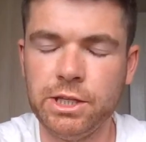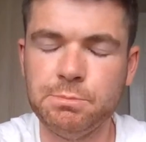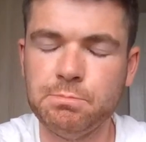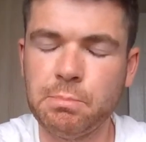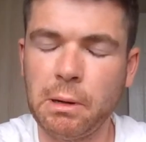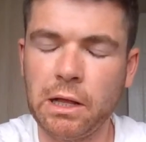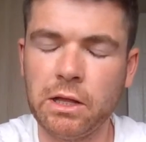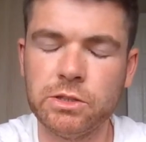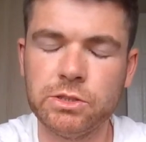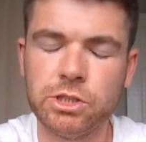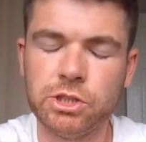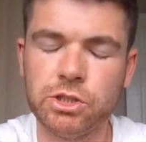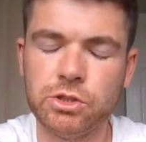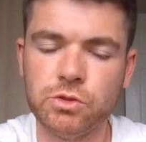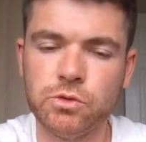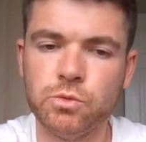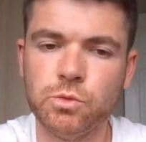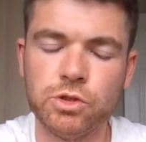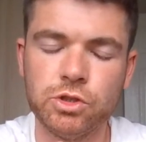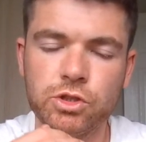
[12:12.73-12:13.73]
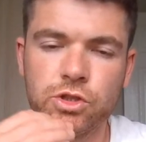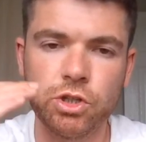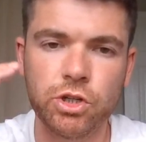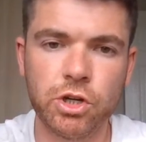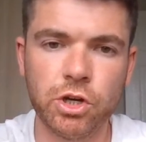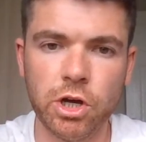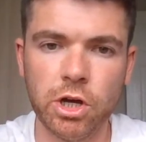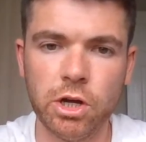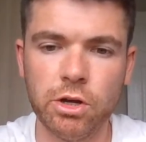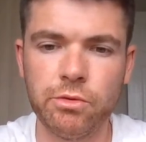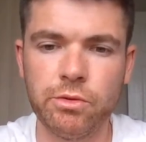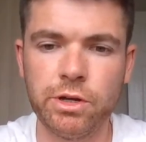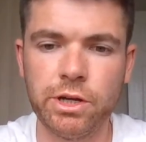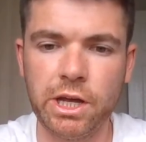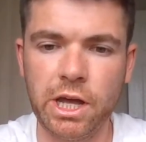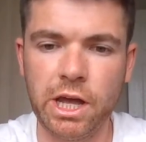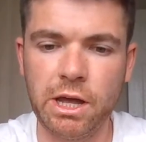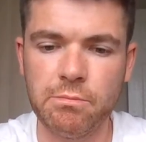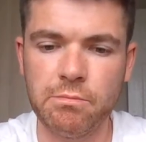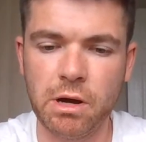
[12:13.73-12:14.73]
balance issues were just occurring
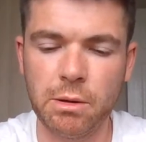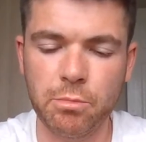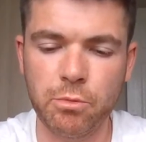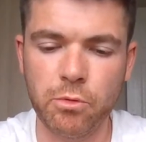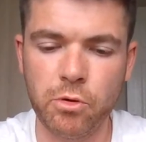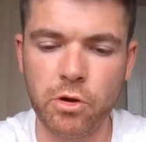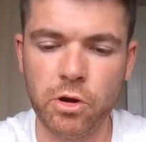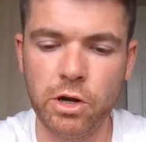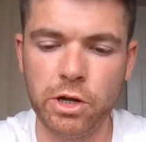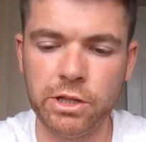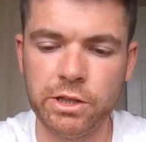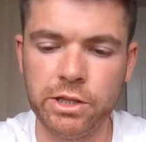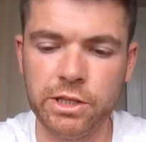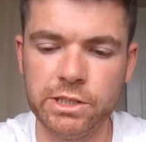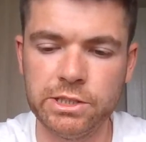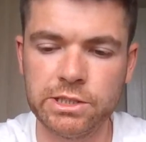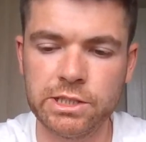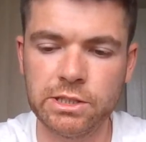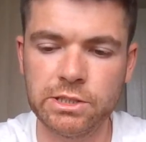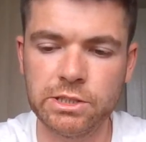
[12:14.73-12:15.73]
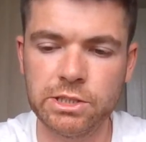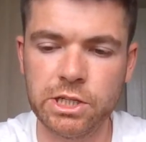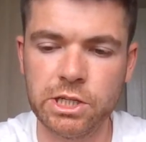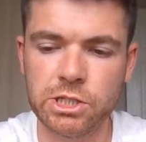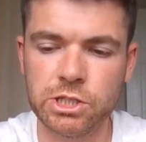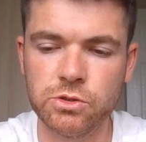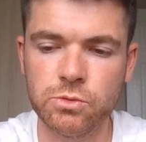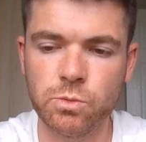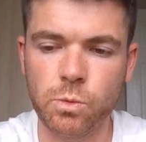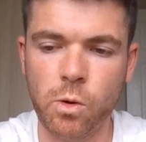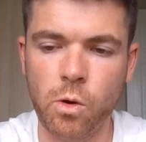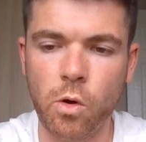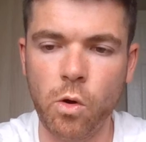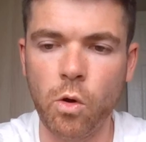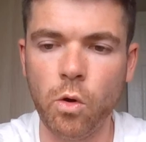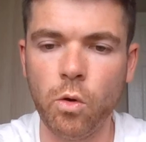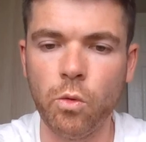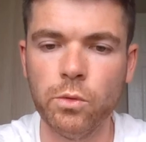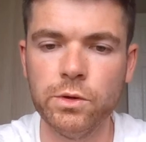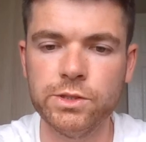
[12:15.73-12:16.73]
in my brain. These sensations were
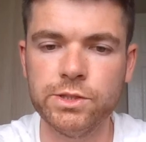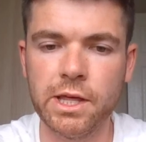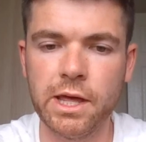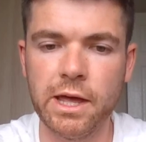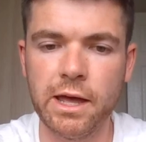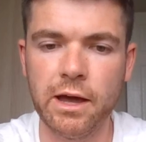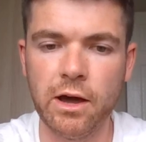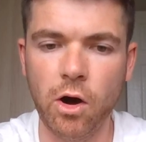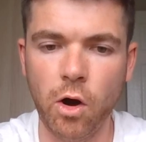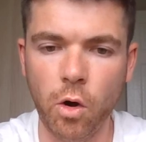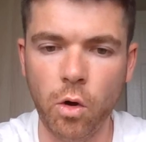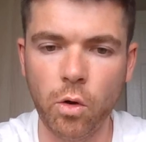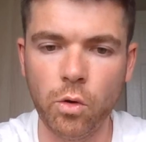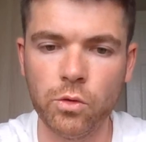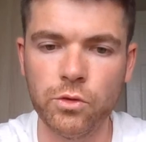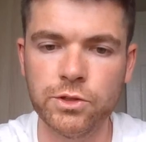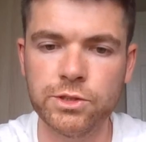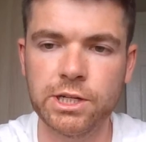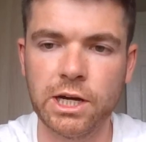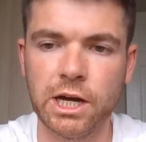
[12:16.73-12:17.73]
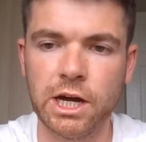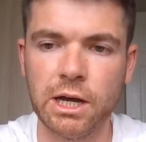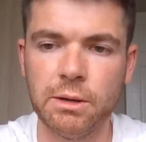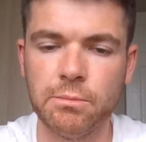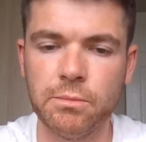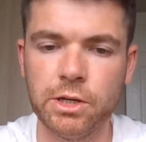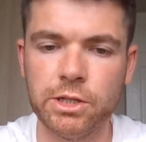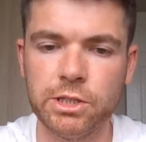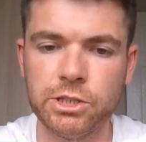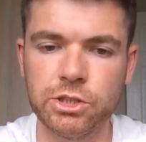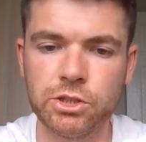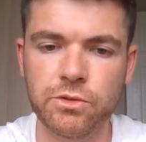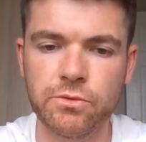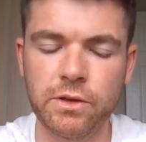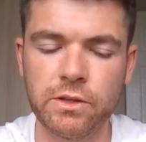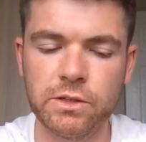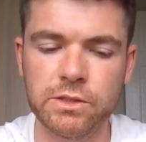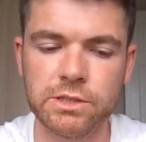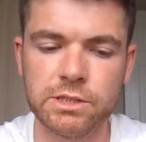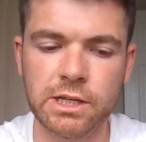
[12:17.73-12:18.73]
always there all the time, and it just
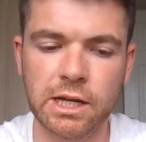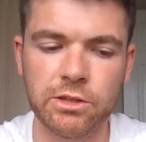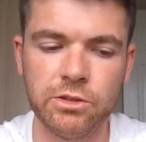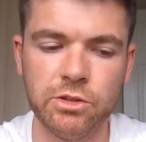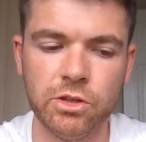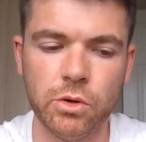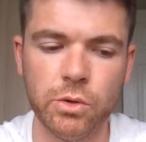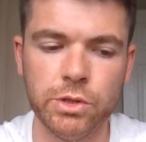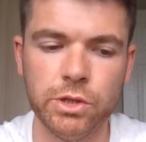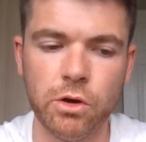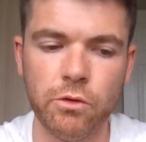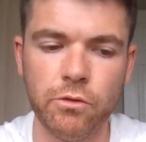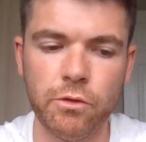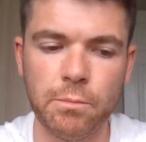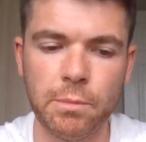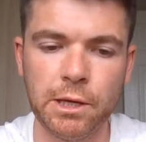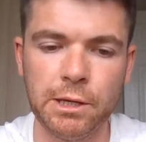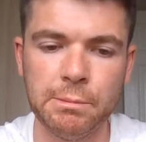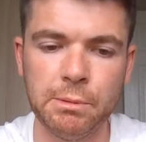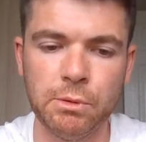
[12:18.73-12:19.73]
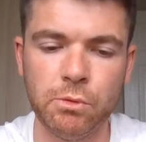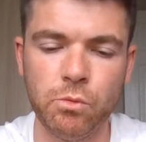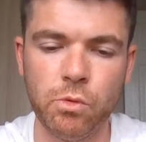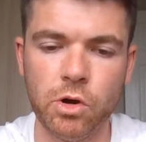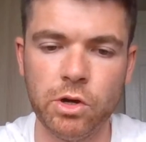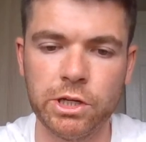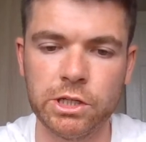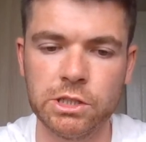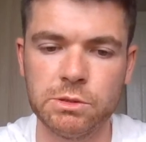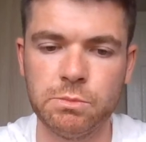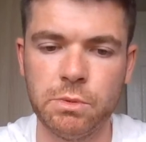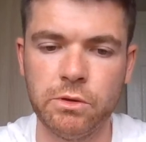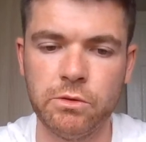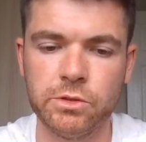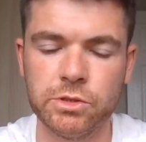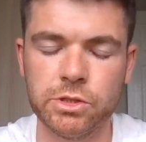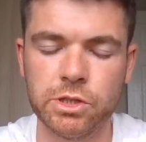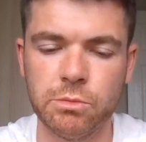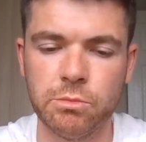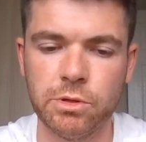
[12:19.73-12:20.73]
felt sad knowing that other people weren't
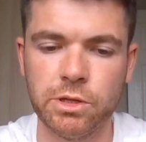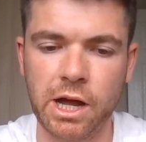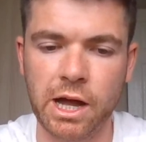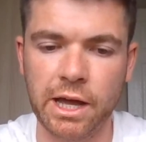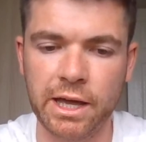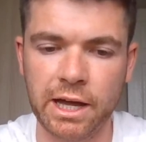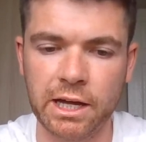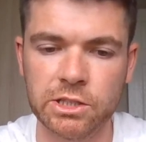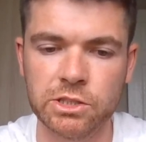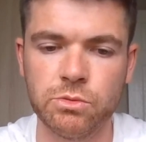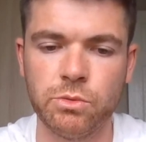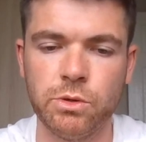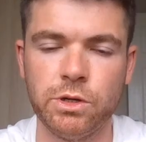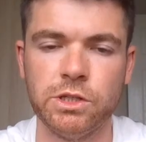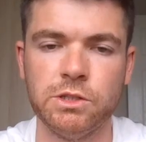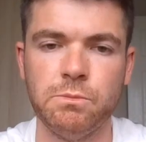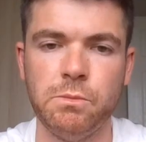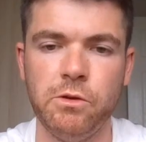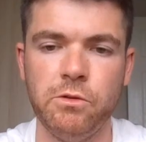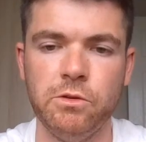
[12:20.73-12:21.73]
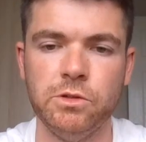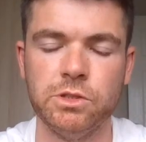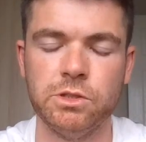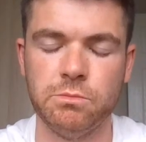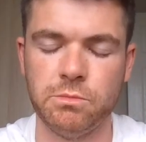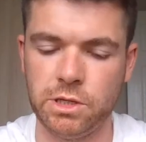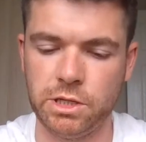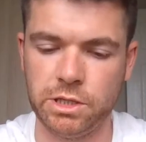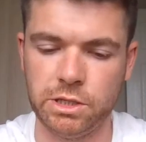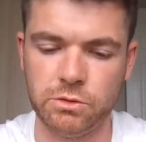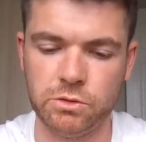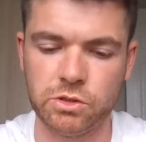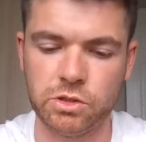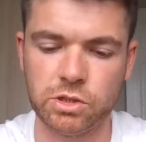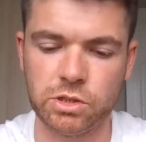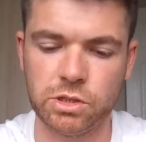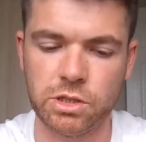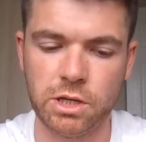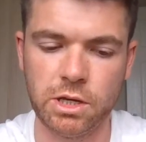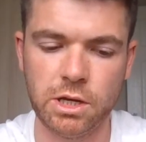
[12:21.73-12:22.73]
experiencing them and I had to experience them, and it was
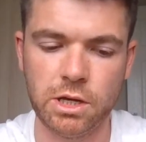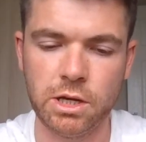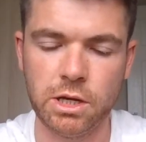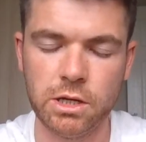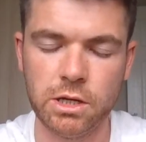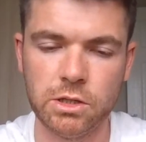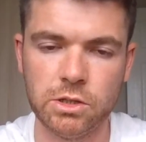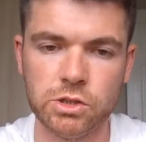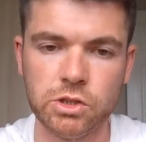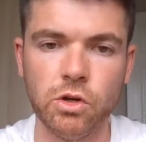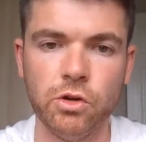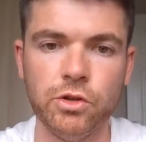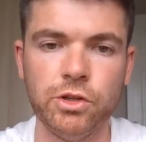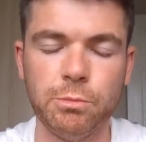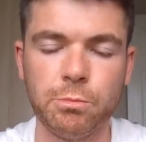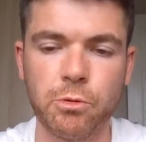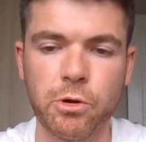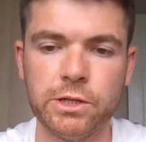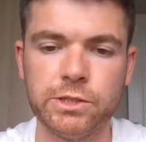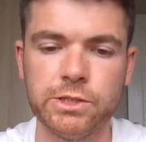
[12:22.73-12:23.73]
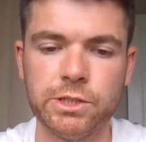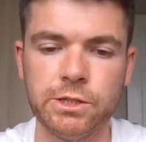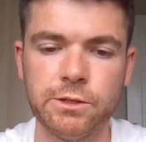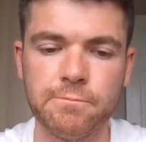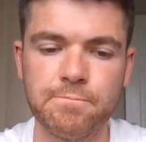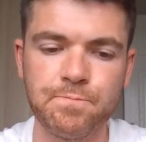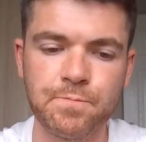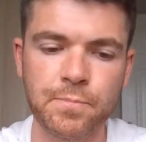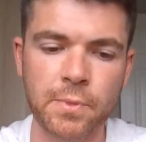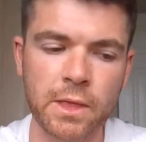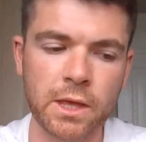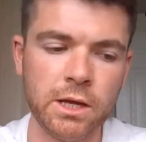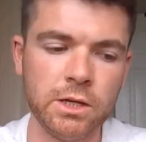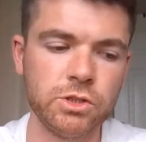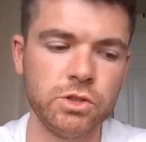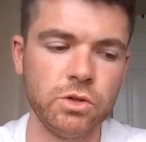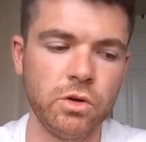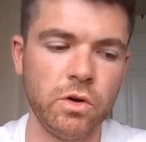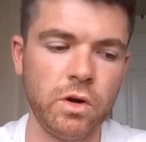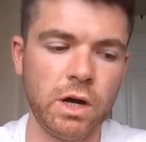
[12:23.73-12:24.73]
just so depressing.
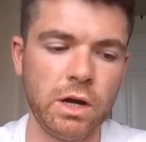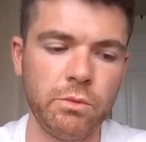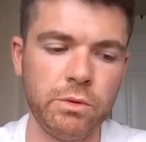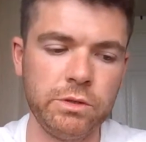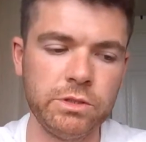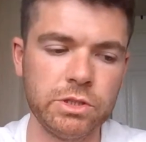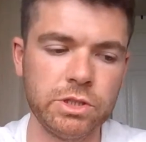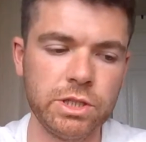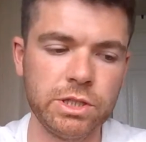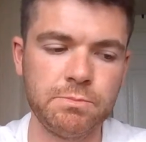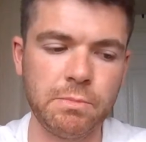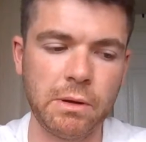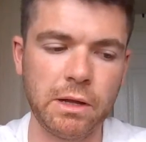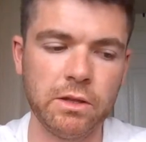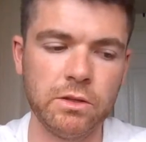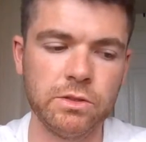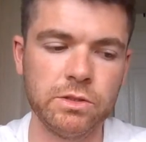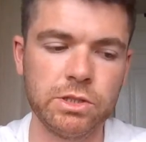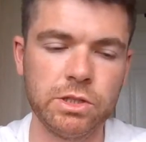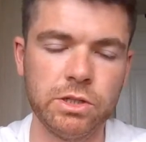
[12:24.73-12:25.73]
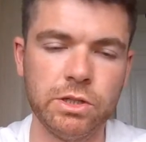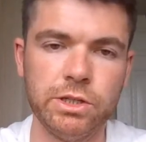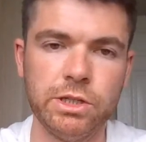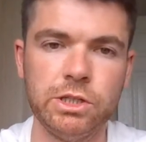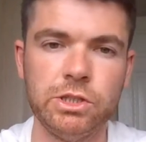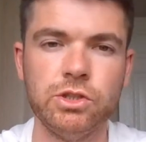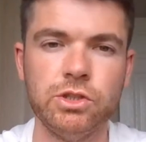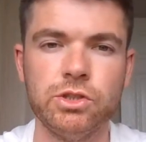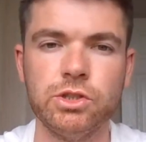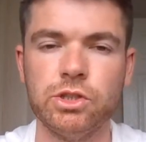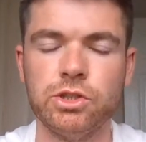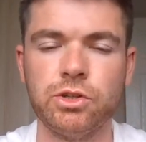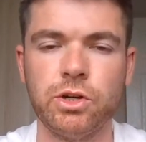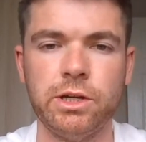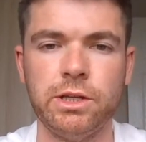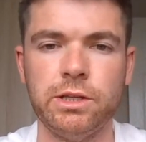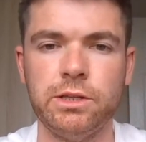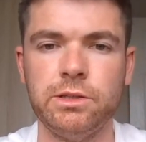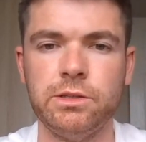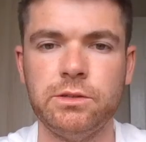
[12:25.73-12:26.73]
So I went to this balance clinic just to try
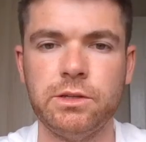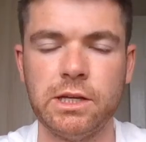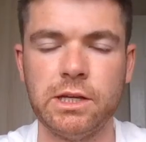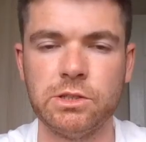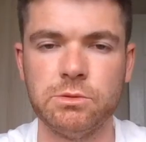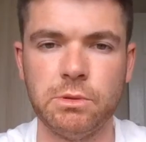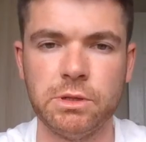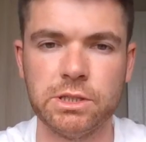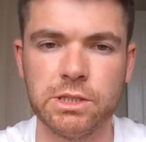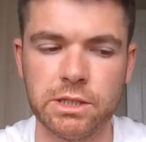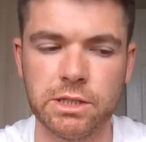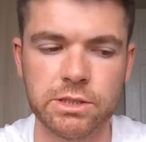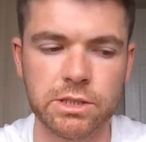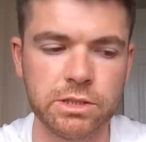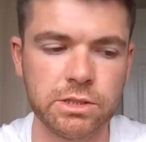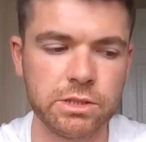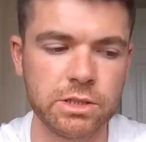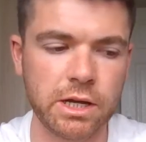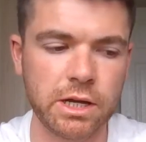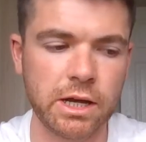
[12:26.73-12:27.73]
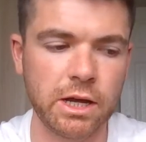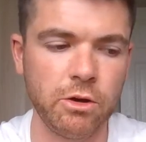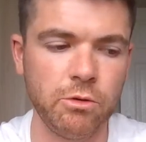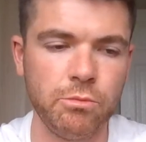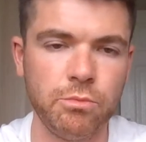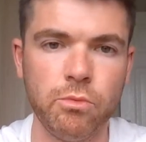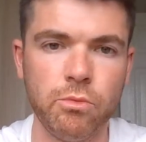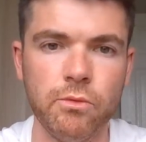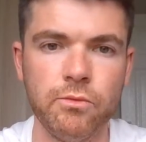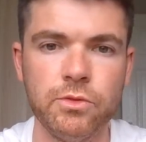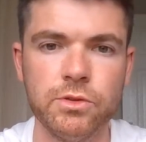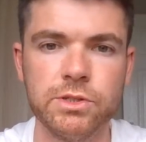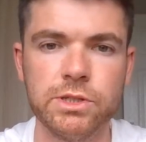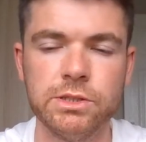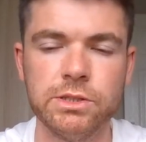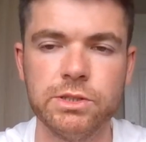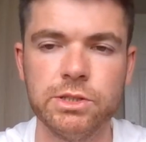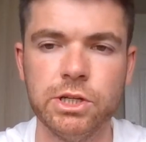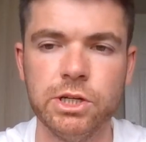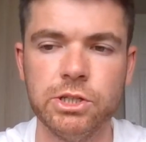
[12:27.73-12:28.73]
and get some exercises to help with the
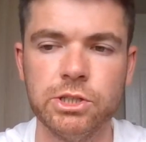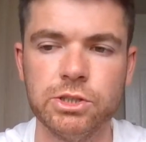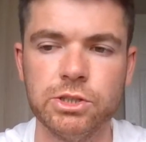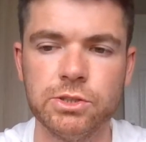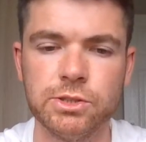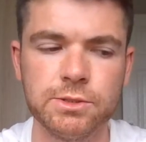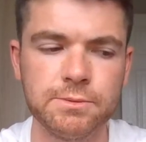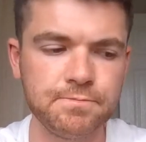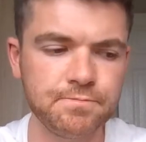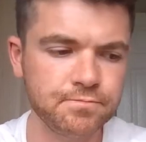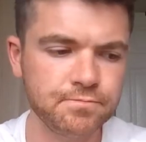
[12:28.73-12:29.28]
sensations.